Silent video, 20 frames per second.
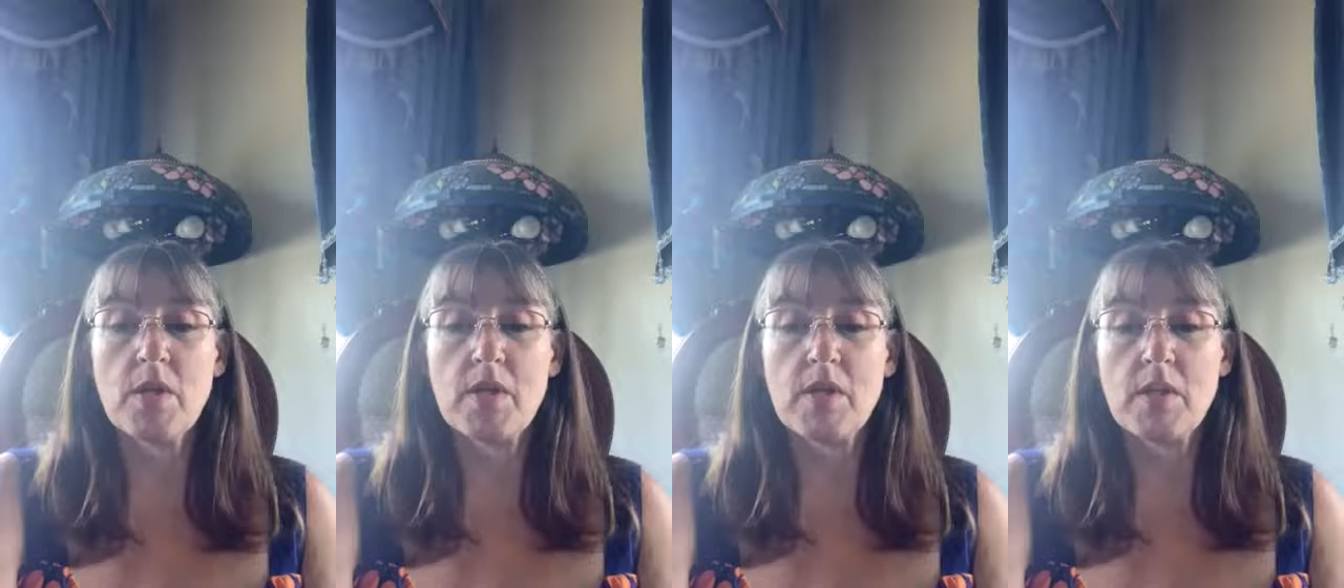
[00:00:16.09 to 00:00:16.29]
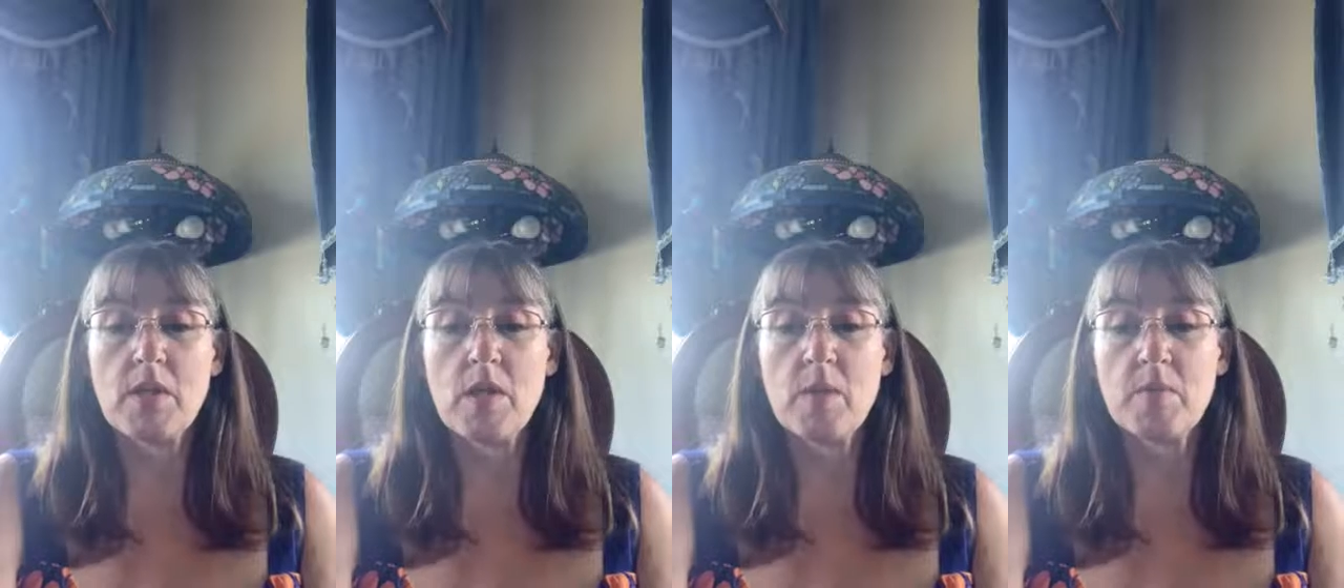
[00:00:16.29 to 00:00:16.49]

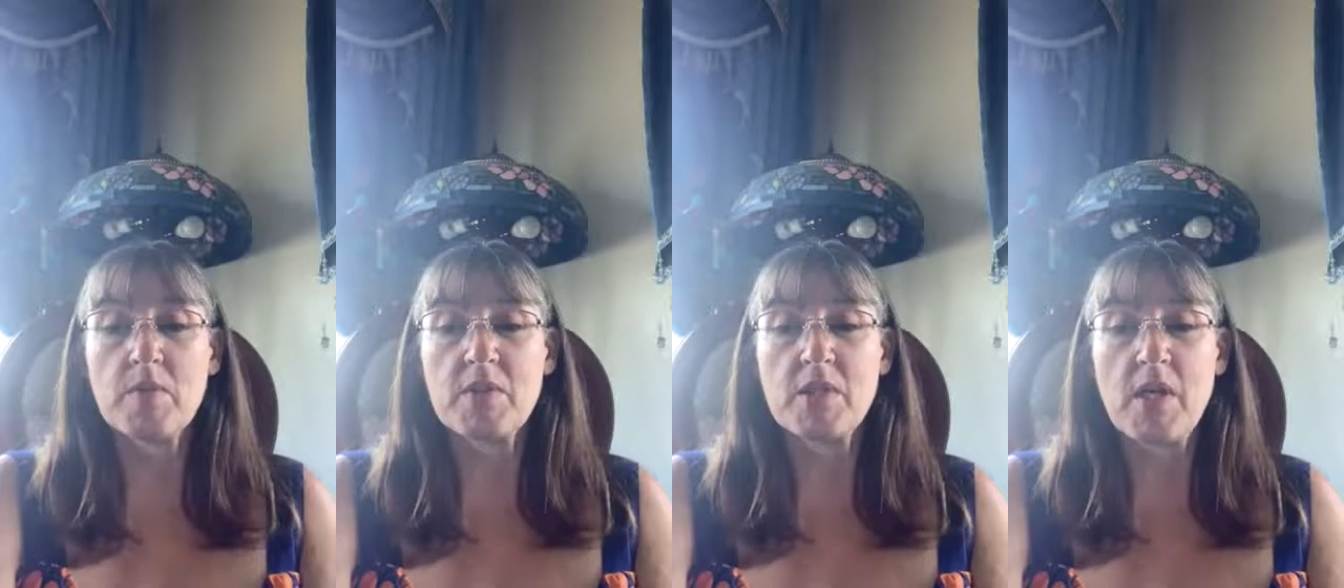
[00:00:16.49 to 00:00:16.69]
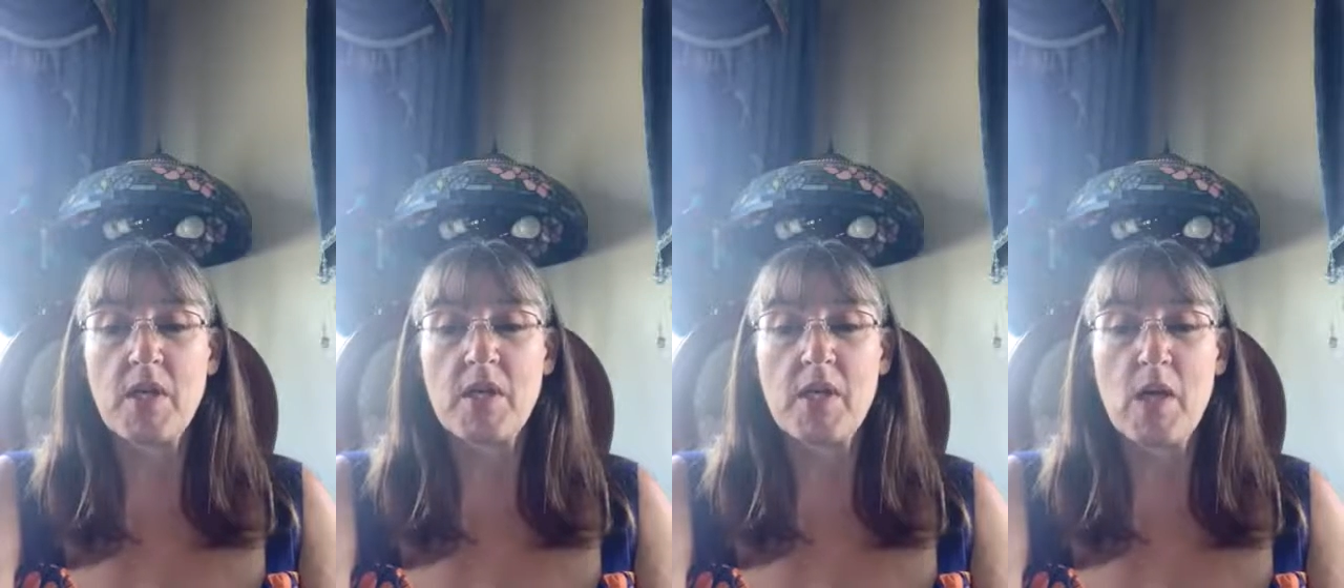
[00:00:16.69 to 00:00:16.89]

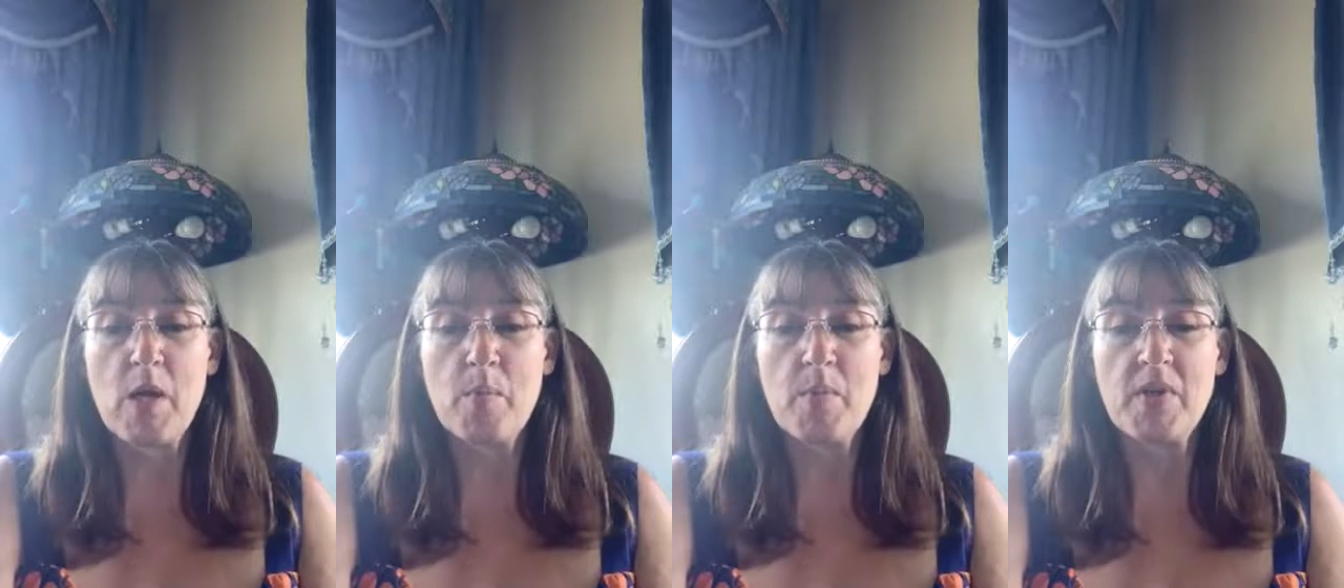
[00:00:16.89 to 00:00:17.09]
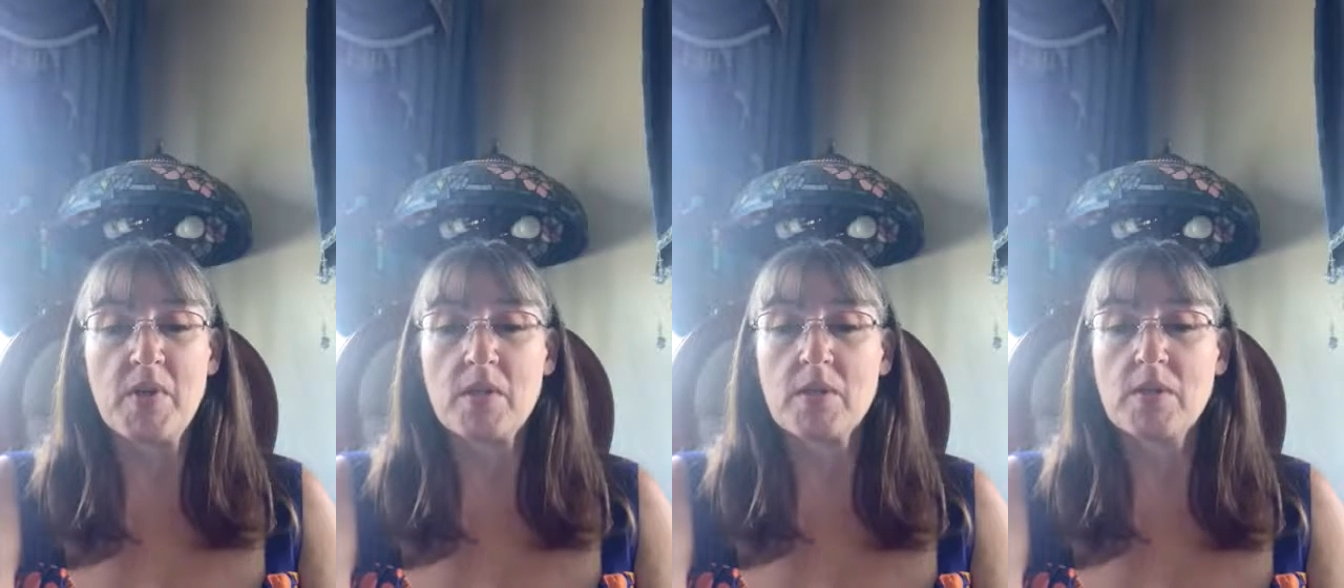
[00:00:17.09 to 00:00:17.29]
economic
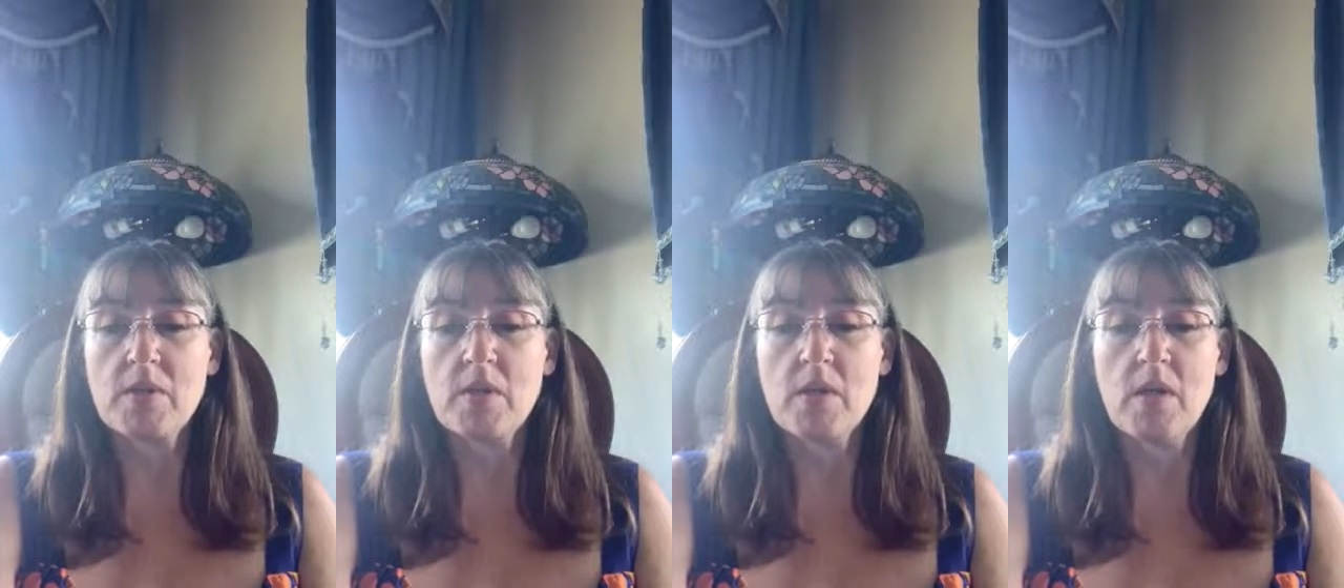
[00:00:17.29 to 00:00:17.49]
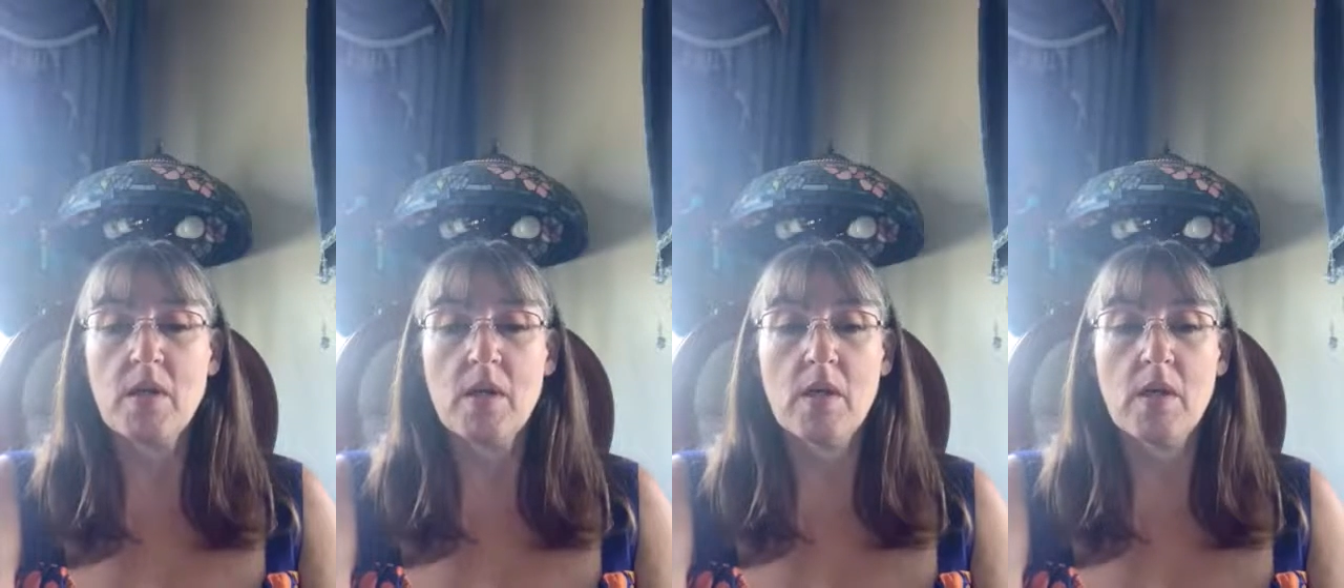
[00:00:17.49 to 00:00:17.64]
dynamics